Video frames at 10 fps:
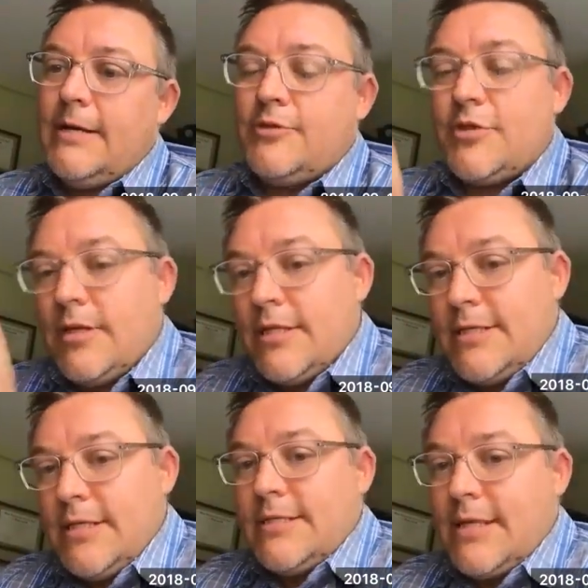So on the
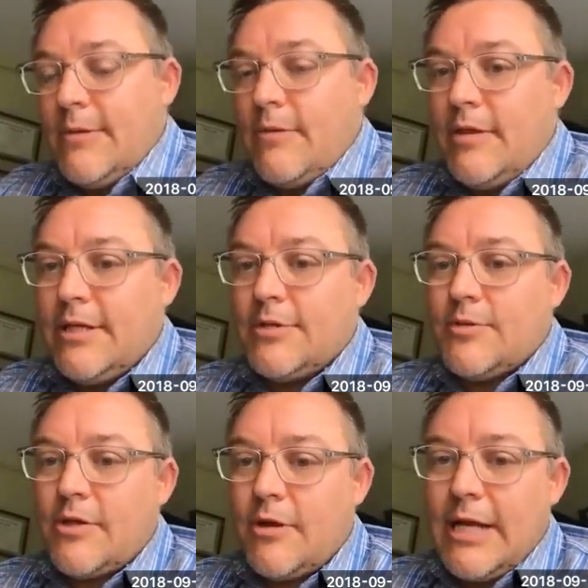city side, one of the things we're
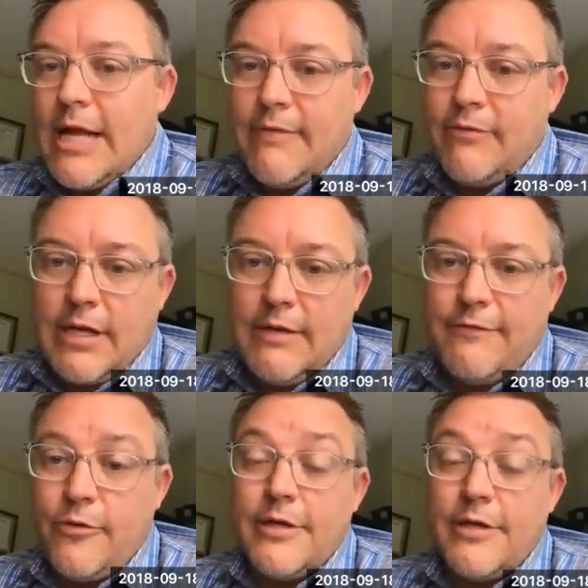starting to advocate
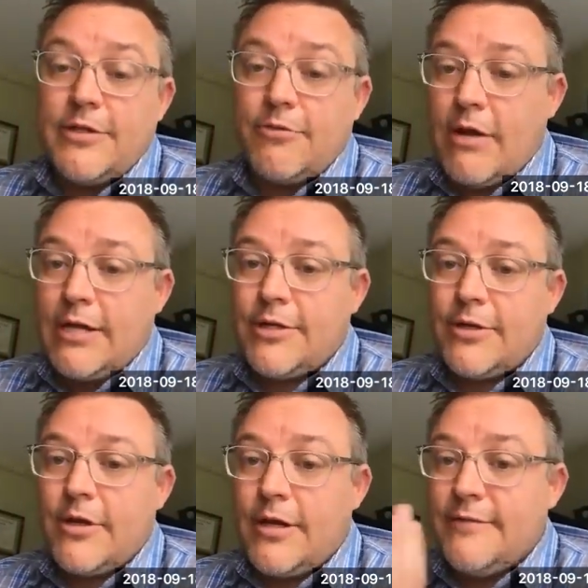for is a
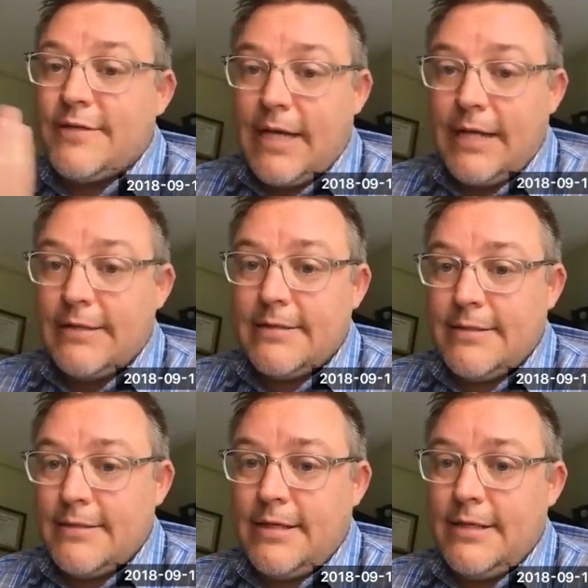director of science
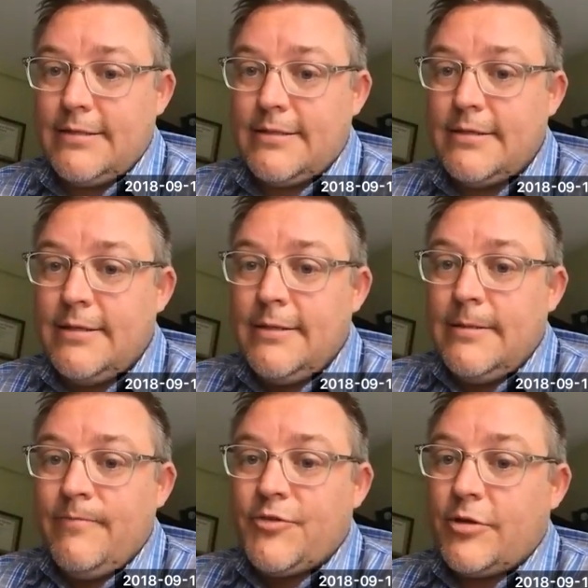in cities.
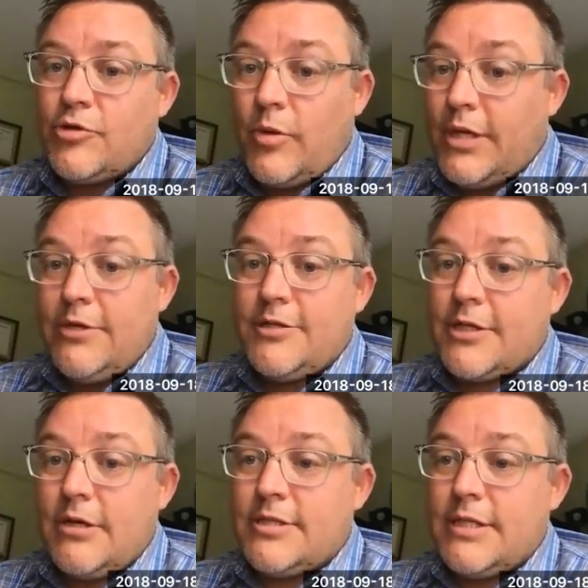So 20 years
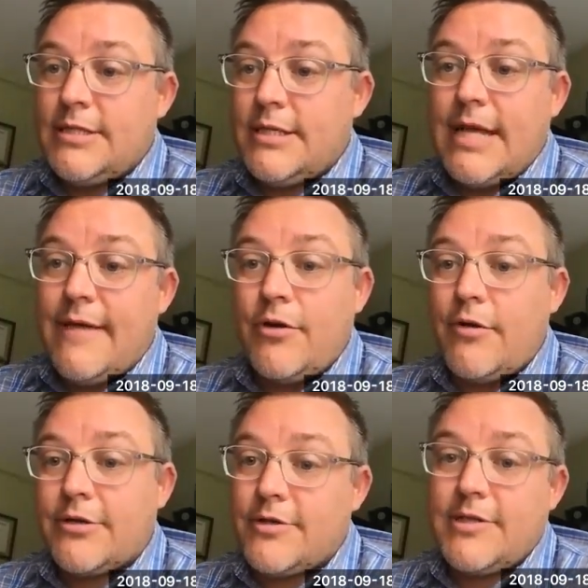ago, cities didn't have a
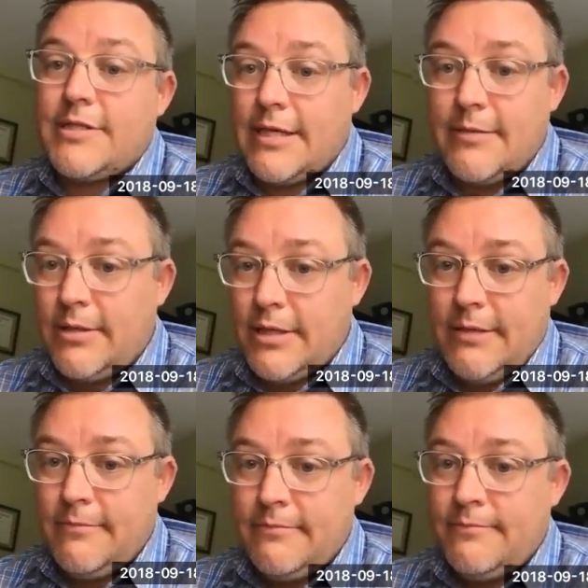director of sustainability.
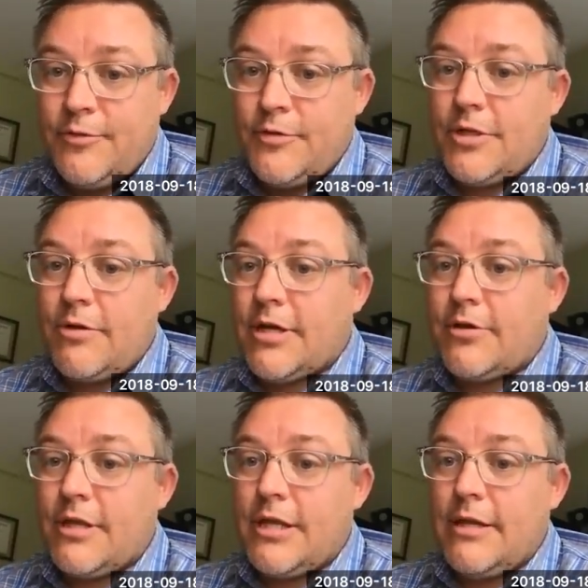There's a director
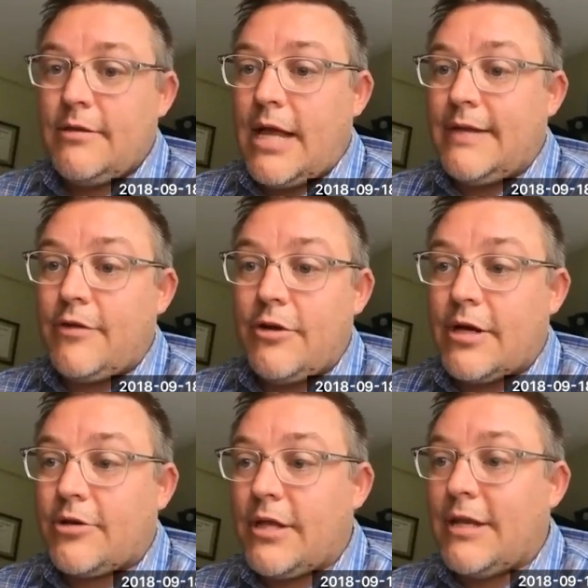of not even a
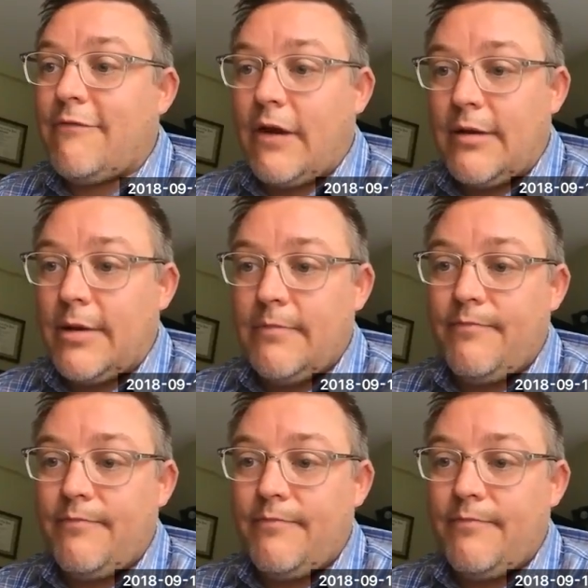director of the environment.